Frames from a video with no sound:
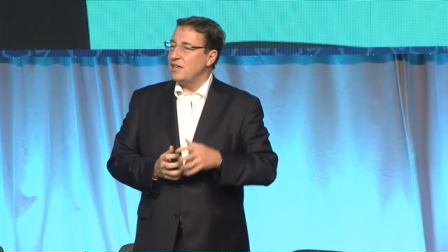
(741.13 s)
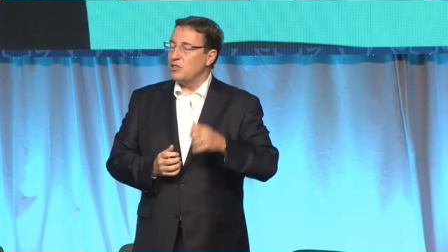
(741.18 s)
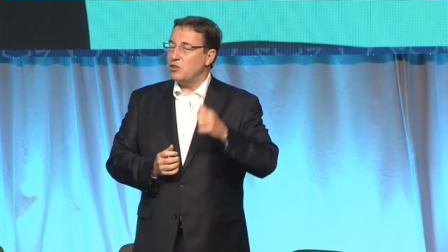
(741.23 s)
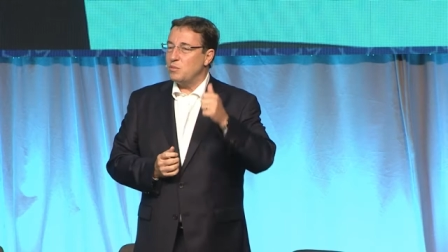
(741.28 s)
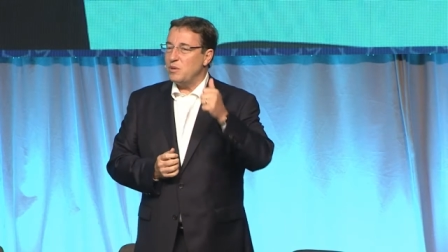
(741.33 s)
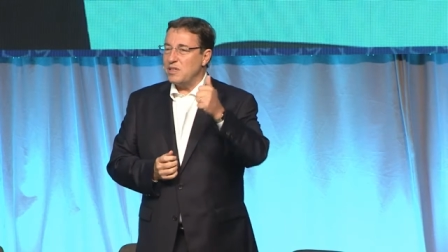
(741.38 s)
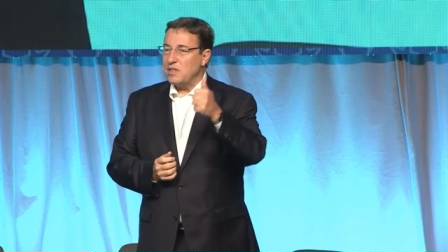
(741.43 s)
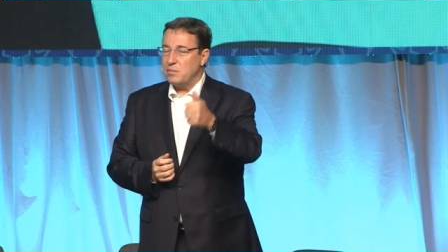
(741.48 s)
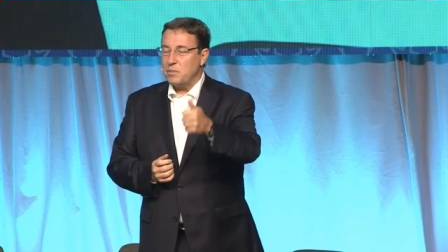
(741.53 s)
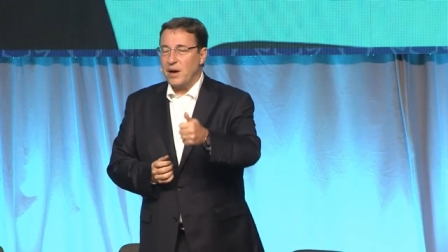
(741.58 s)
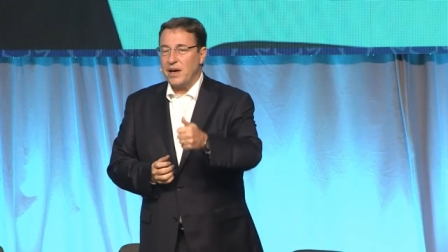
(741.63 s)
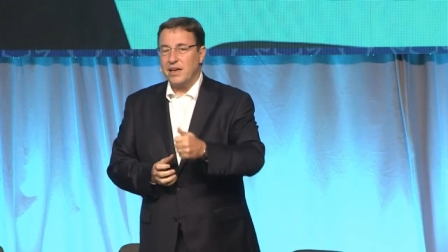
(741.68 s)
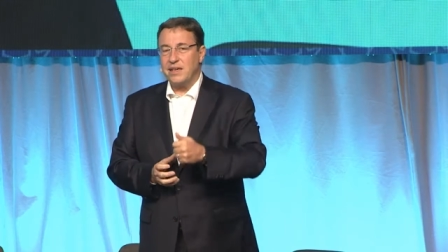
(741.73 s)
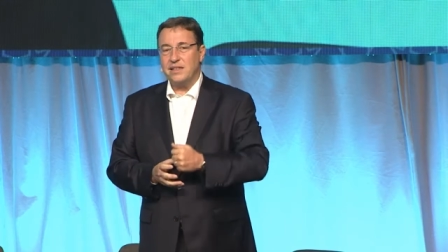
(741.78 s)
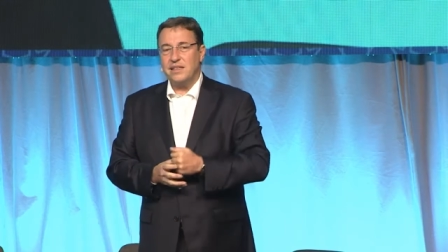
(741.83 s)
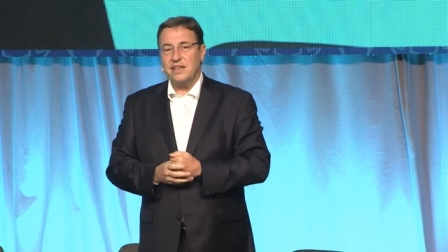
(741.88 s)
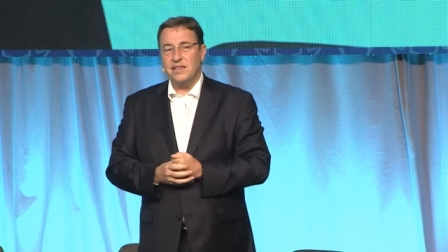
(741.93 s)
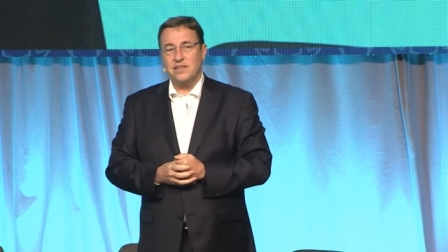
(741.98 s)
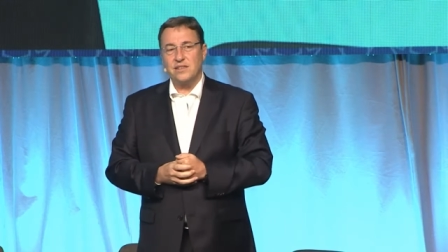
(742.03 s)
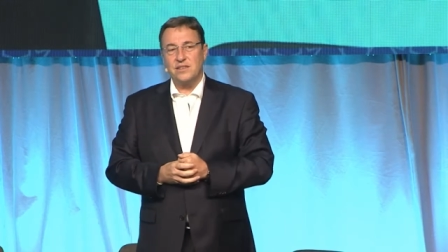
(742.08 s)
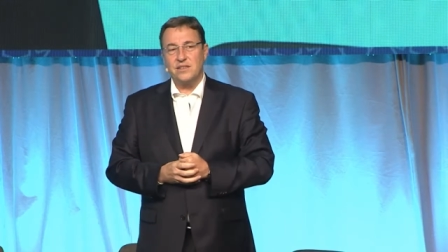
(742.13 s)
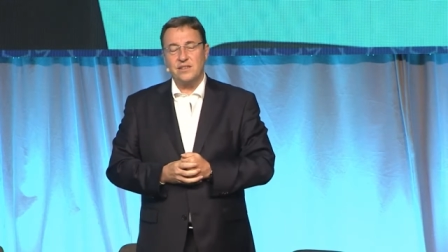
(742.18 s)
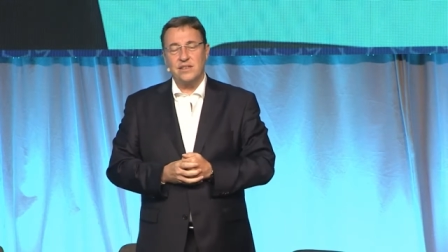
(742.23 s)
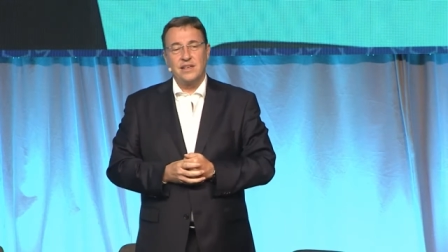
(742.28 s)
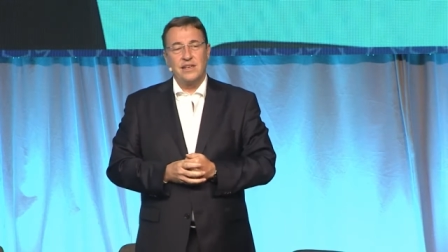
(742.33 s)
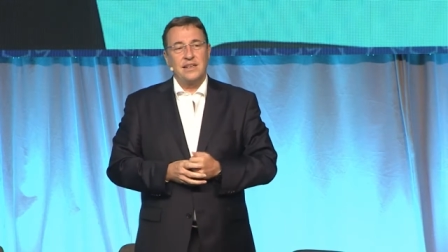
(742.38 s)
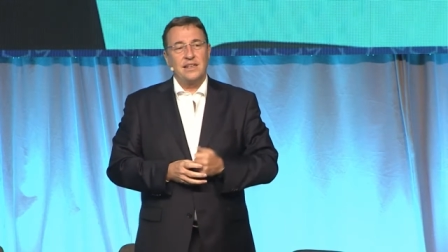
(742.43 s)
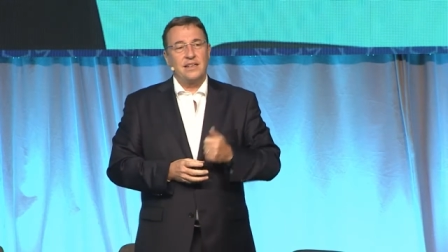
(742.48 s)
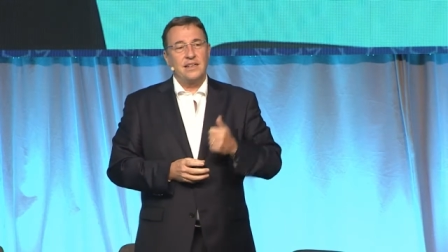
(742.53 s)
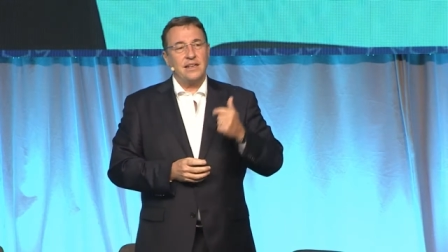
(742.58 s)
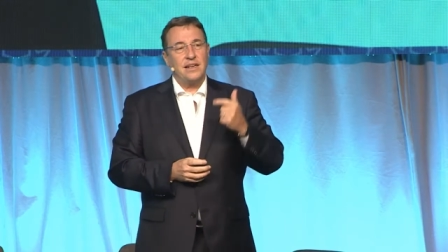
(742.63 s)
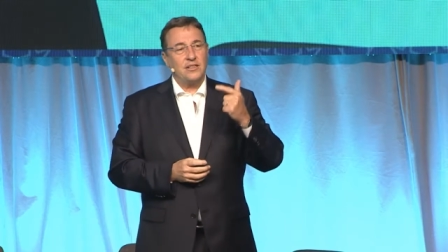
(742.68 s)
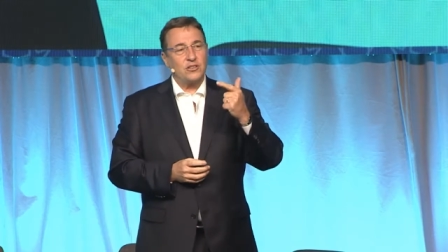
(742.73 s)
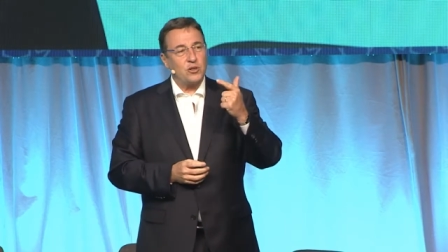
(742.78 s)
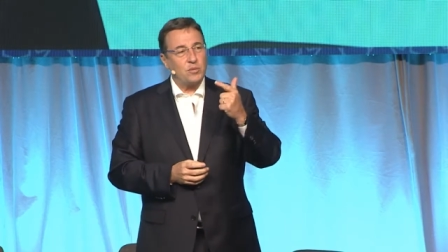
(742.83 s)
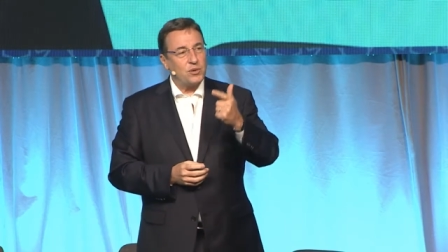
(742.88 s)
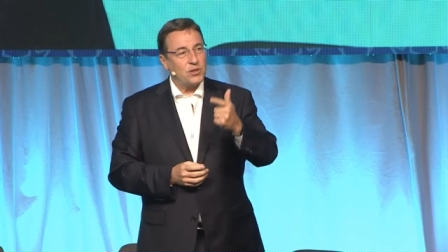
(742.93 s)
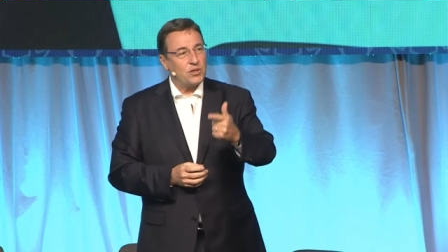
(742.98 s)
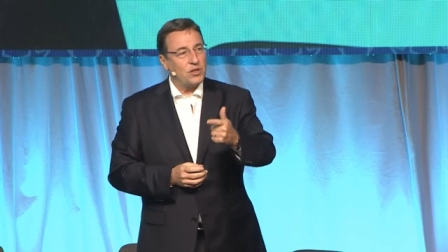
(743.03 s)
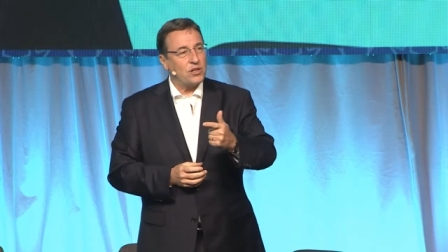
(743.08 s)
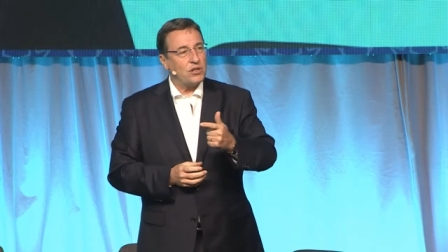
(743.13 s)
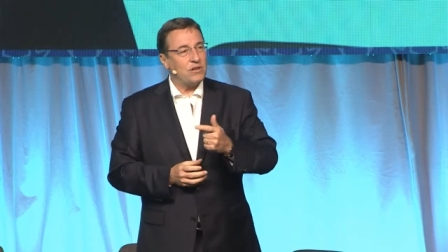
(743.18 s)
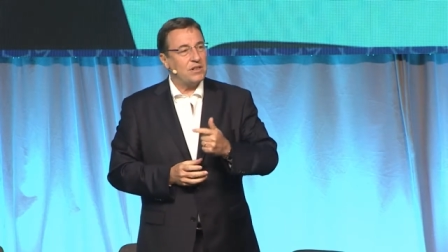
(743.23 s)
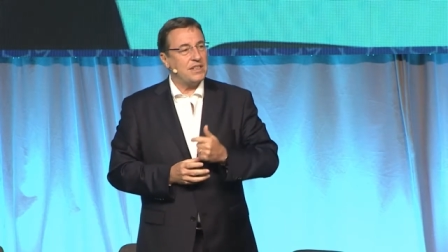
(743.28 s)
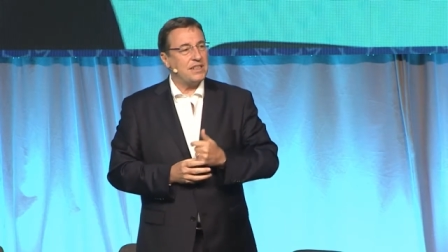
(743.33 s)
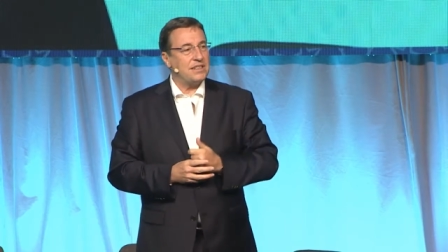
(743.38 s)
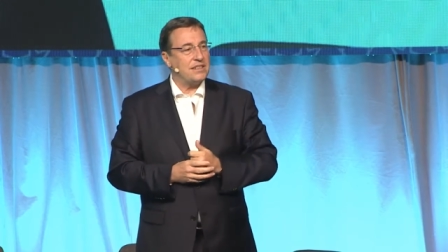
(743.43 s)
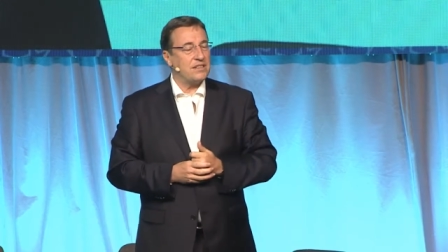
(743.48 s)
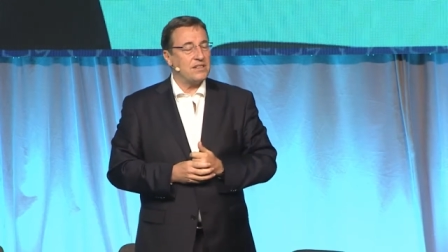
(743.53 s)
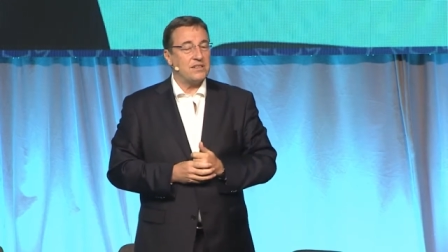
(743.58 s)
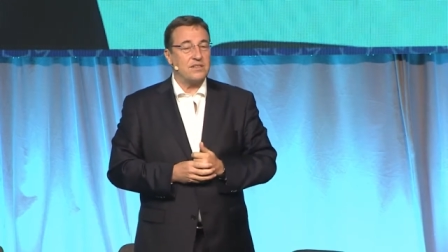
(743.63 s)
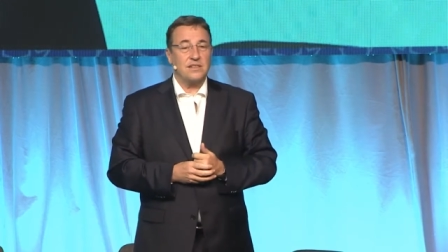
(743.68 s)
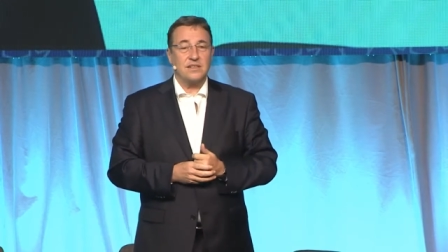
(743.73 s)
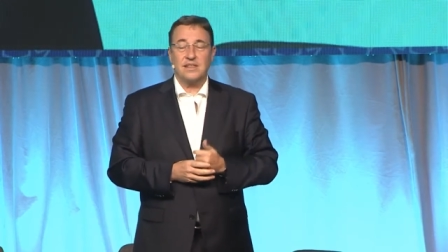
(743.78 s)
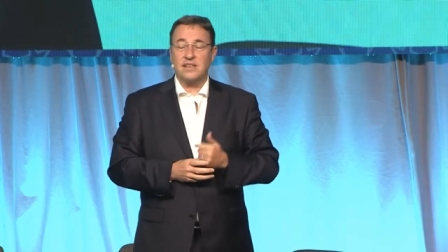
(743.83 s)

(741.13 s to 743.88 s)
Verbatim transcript: to be the pioneers, the entrepreneurial leaders,